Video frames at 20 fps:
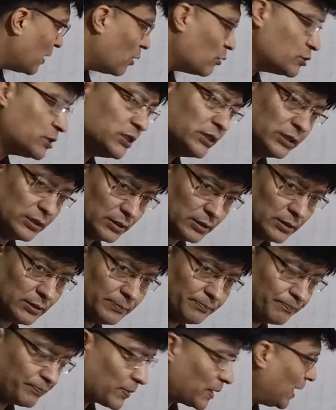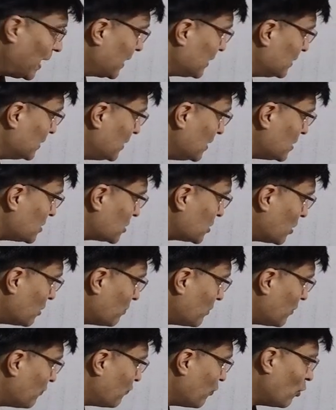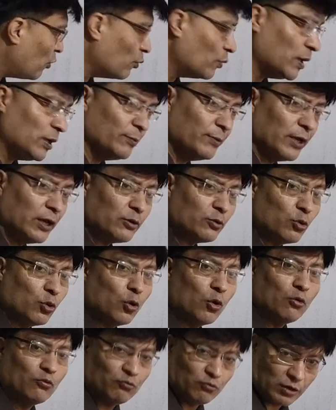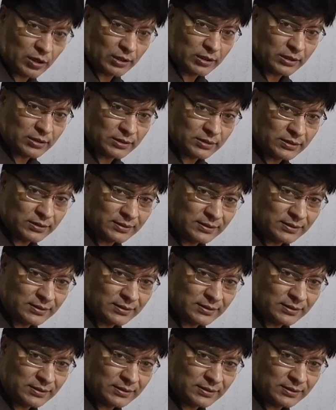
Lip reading: out here, and this number 4 will be our homework.